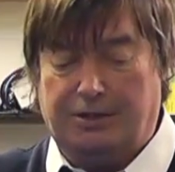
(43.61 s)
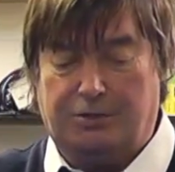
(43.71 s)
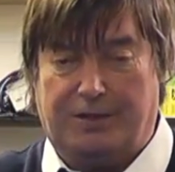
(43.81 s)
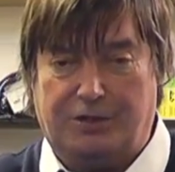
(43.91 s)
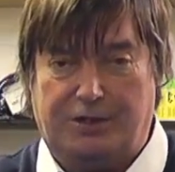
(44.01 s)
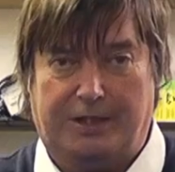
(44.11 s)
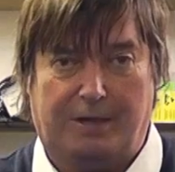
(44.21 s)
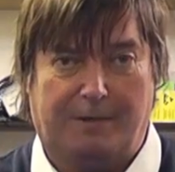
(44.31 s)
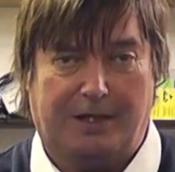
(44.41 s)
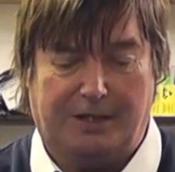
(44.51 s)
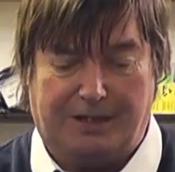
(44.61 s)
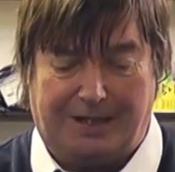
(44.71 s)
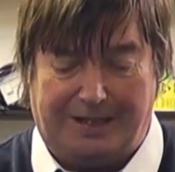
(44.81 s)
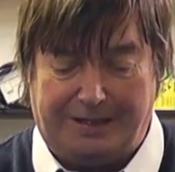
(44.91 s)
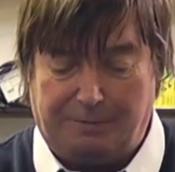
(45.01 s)
to actually come out and
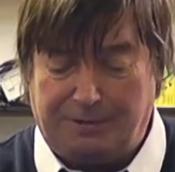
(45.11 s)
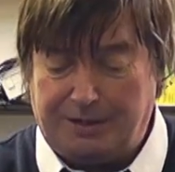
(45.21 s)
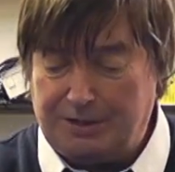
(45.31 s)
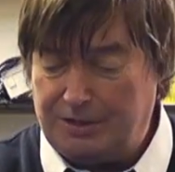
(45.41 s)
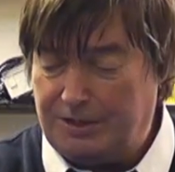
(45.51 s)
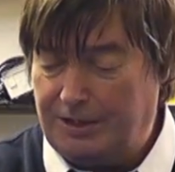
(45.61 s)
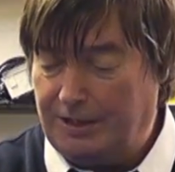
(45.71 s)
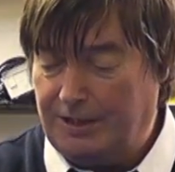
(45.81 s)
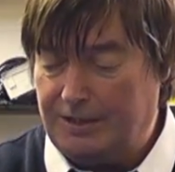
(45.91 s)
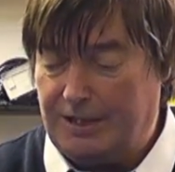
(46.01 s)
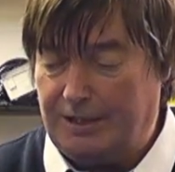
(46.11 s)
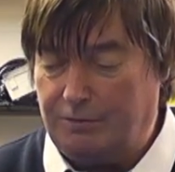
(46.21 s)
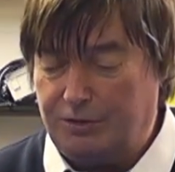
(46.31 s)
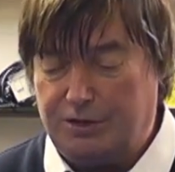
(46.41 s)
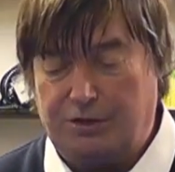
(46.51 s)
unclick because the tank
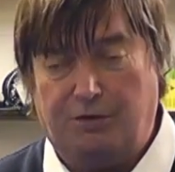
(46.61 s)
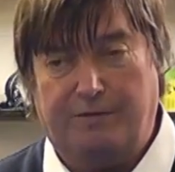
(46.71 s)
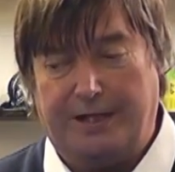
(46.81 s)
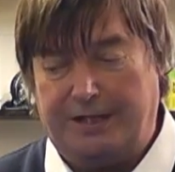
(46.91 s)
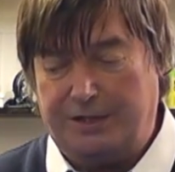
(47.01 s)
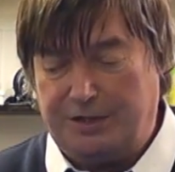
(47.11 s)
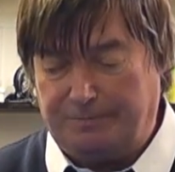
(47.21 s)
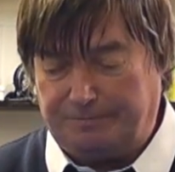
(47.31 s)
would just overheat.